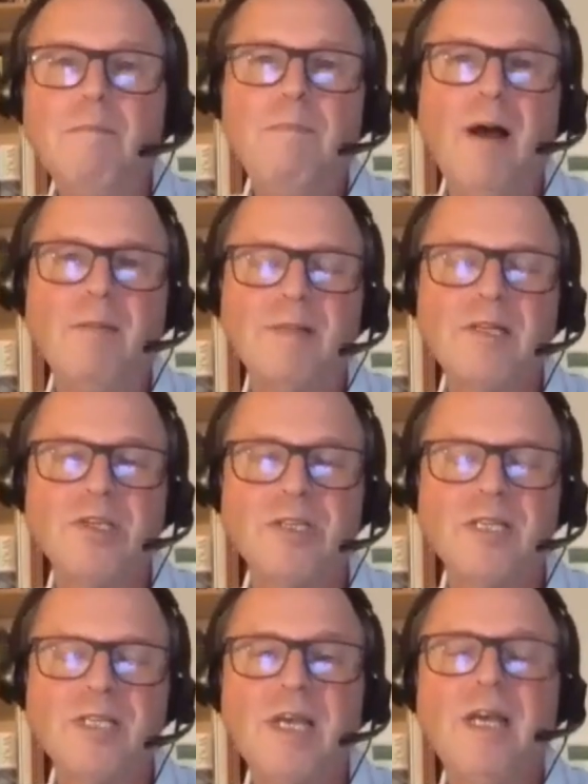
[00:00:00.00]

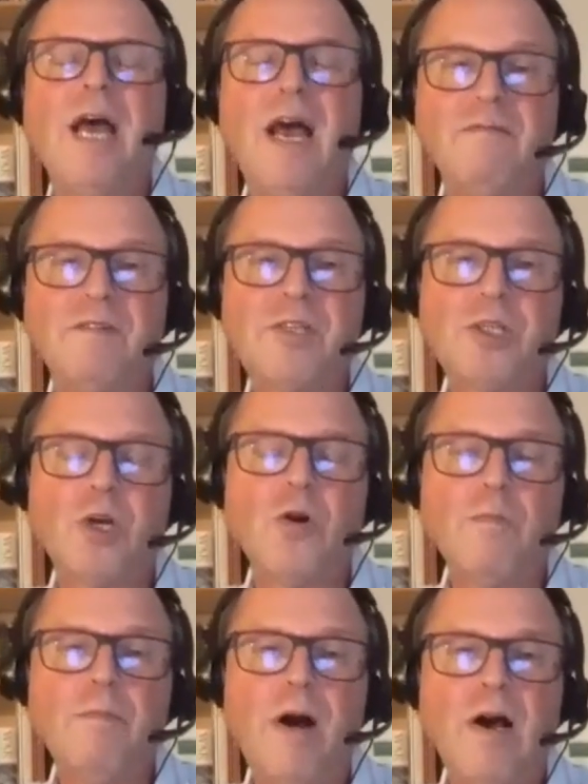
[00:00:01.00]
publishers have a
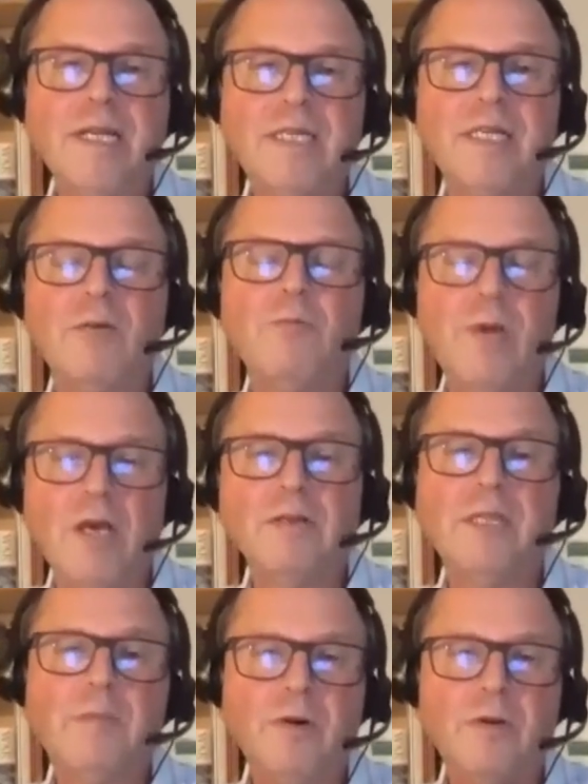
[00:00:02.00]
strong binding. We
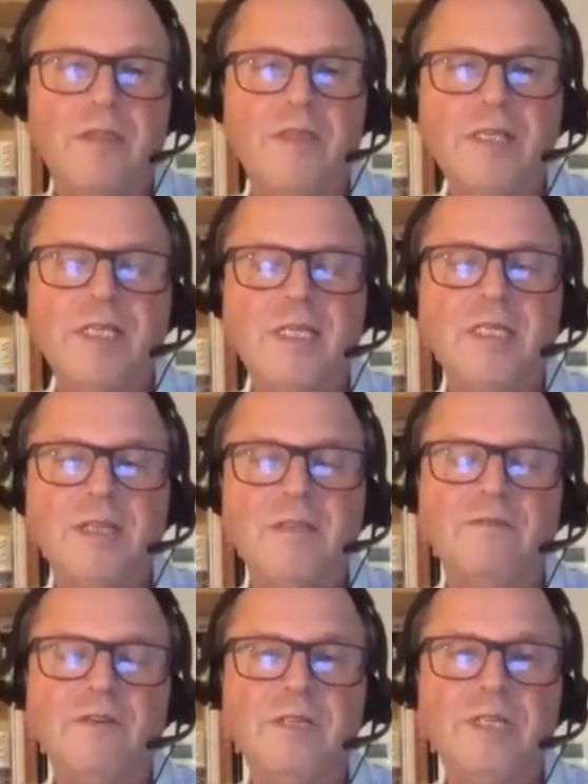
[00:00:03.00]
only put things into
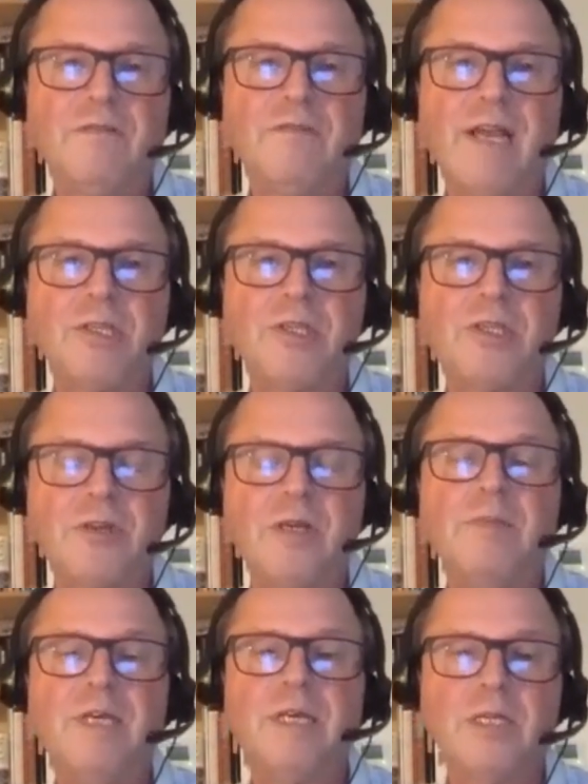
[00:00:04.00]
the routing registry
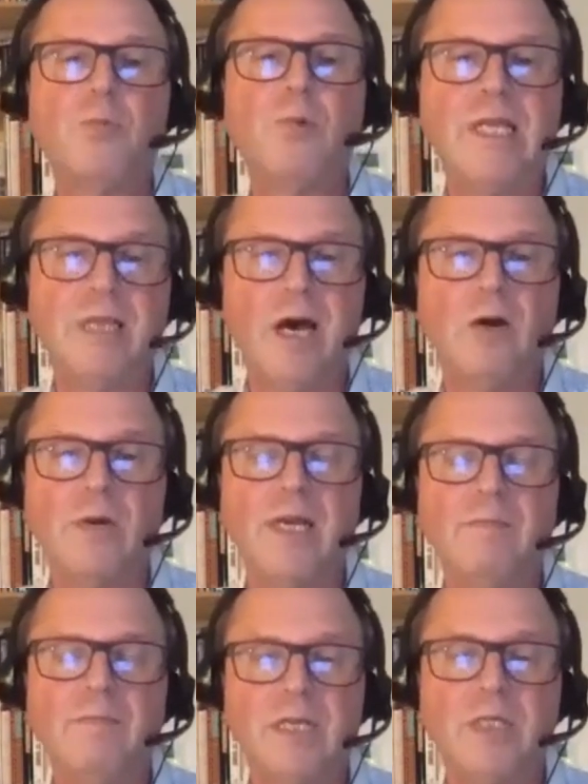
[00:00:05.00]
because we know
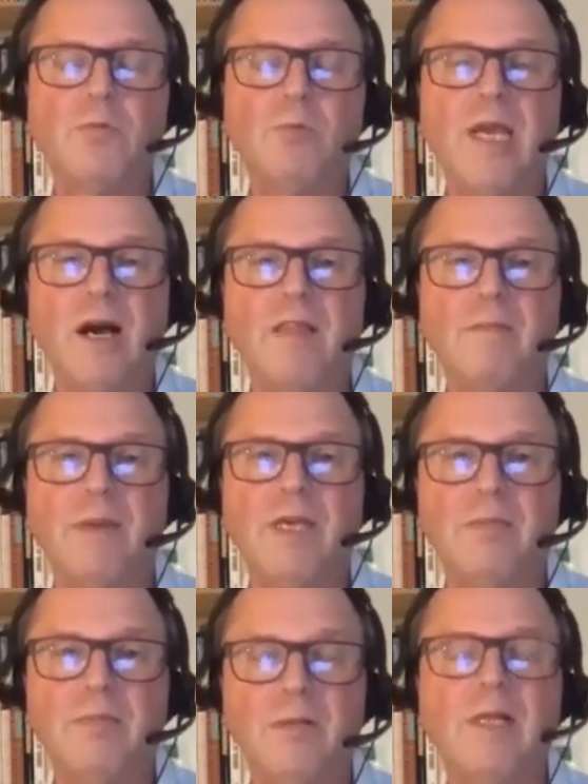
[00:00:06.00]
it, because we are the
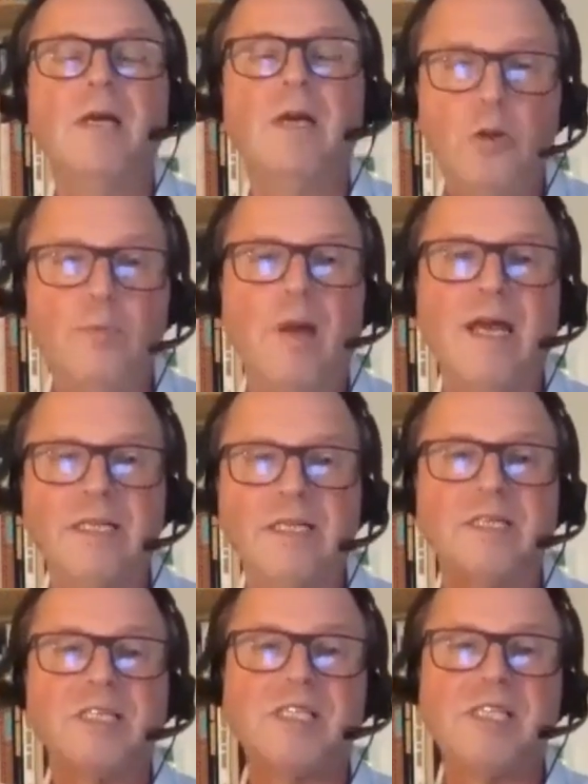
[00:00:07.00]
people who made a
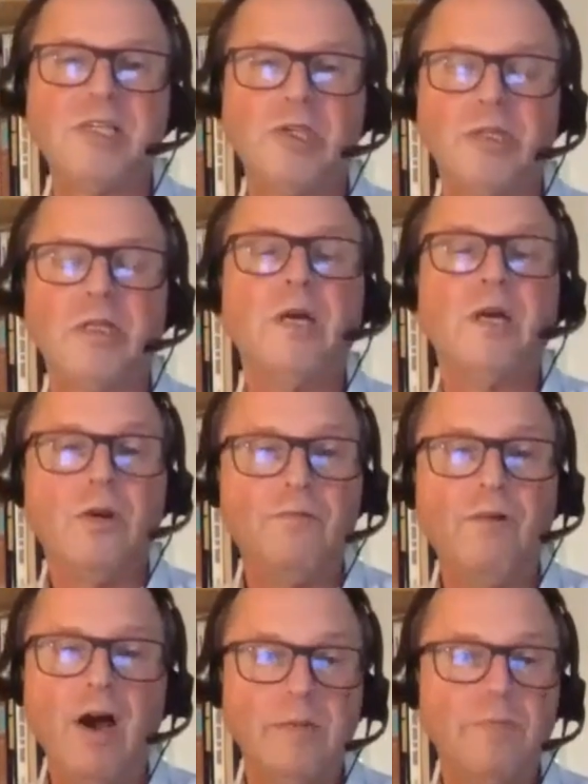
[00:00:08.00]
decision.
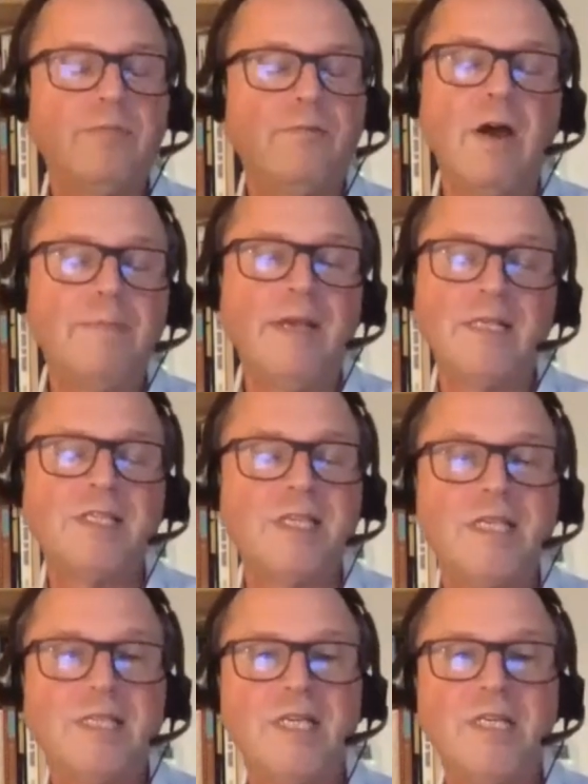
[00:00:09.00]
RIPE
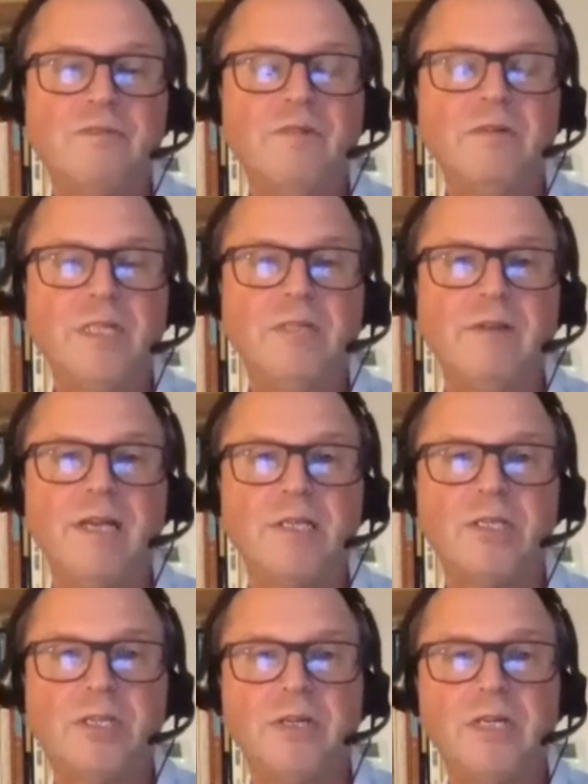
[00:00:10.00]
NCC's routing
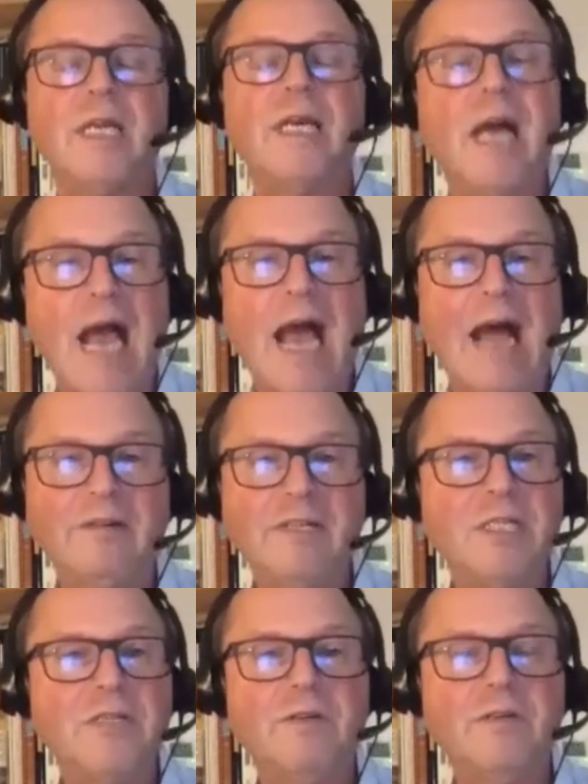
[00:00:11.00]
registry,
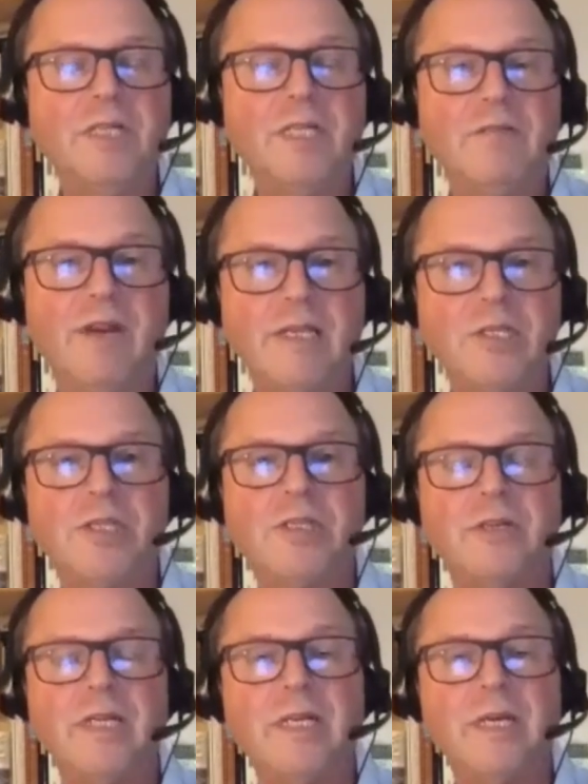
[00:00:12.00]
ARIN's routing
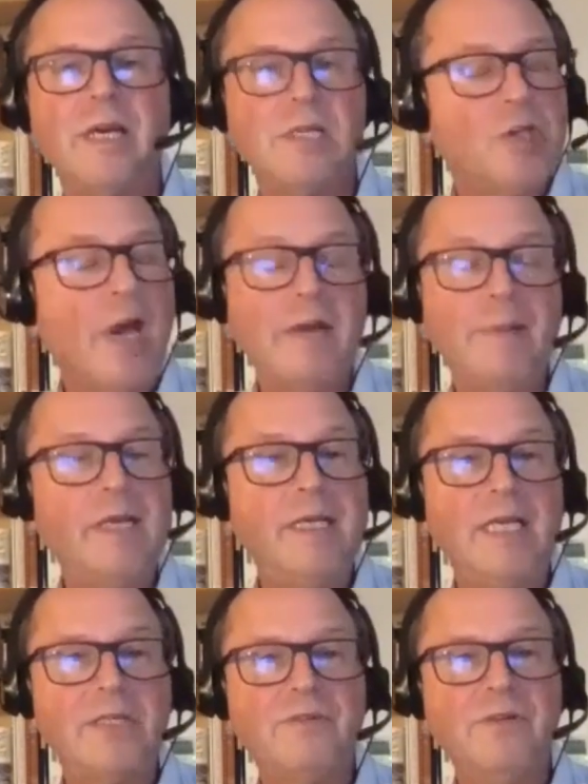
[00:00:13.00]
registry,
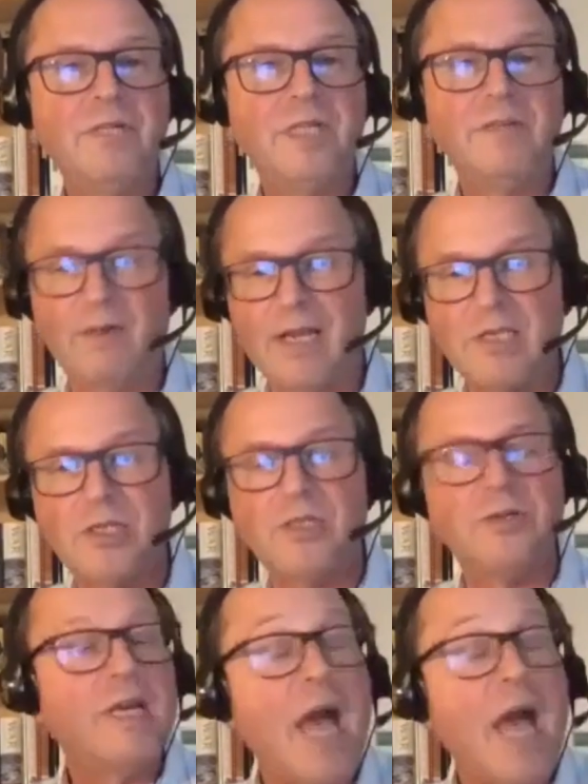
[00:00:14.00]
JPNIC's routing
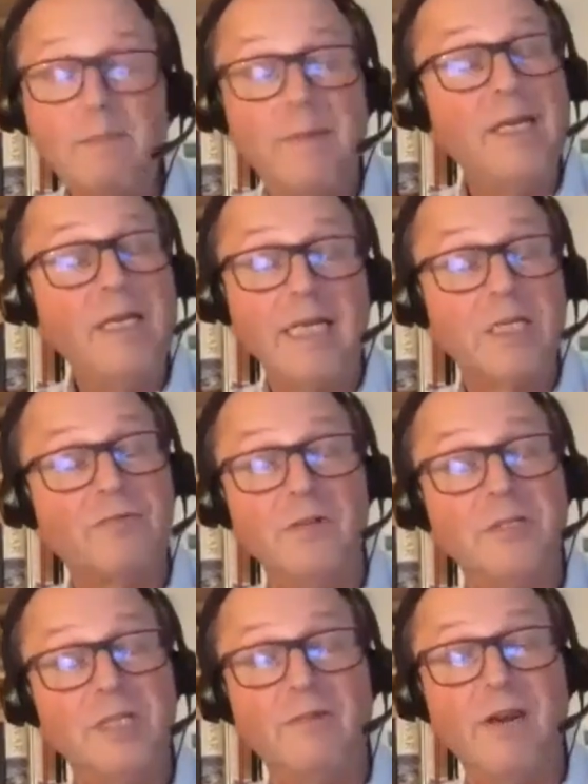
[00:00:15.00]
registry, APNIC's
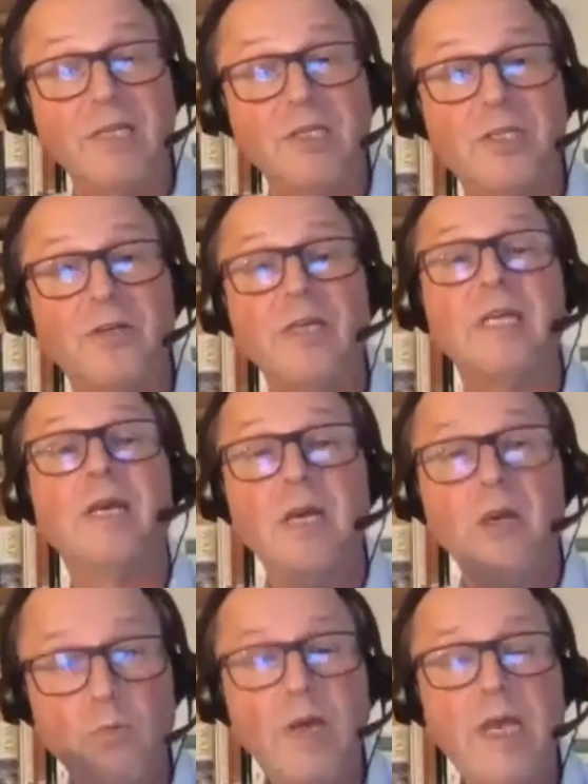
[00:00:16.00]
routing registry.
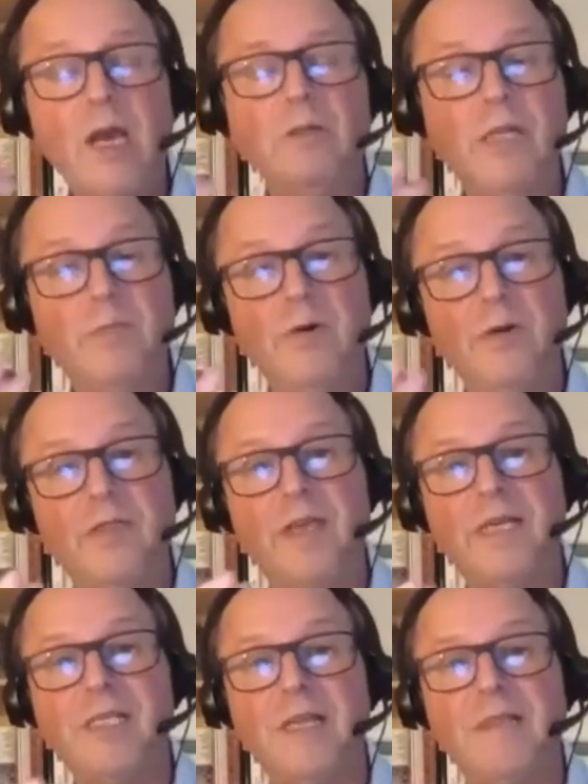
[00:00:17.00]
We only put
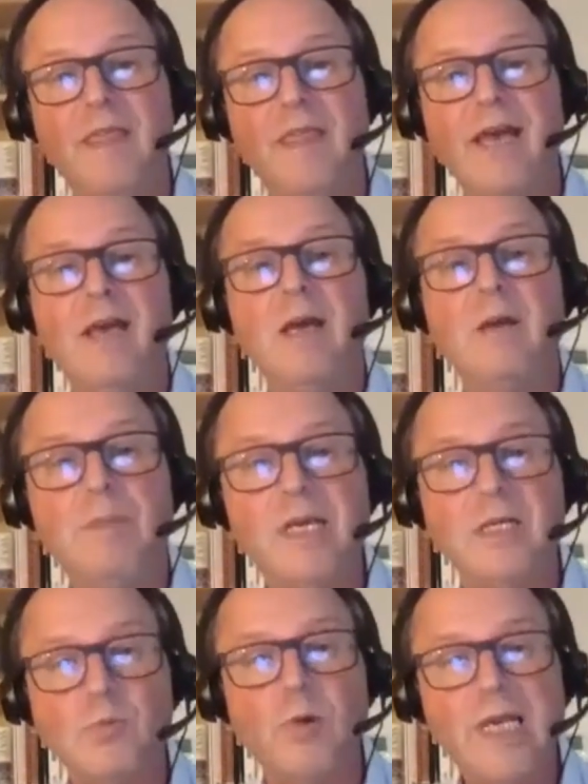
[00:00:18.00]
things in there
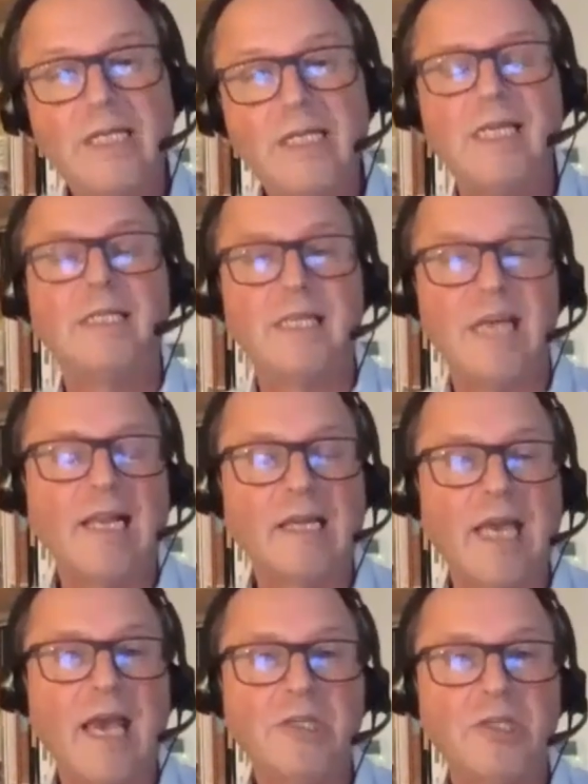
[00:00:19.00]
because we did
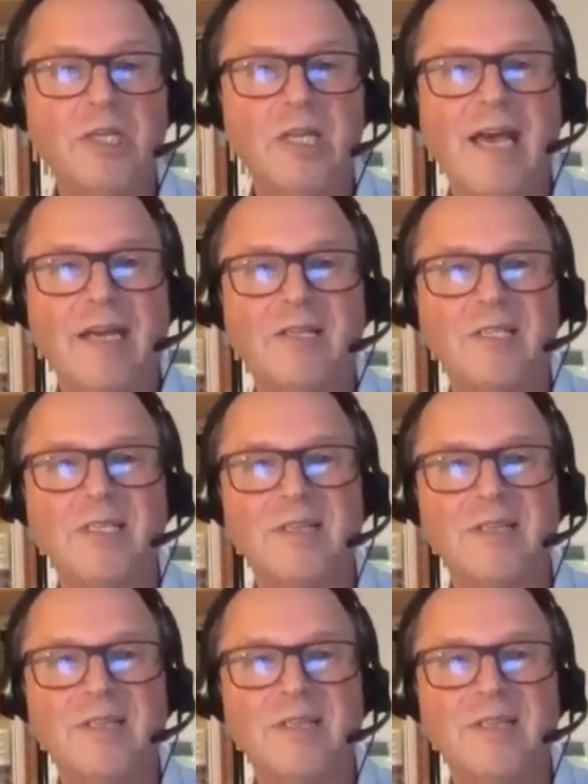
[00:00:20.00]
delegation acts.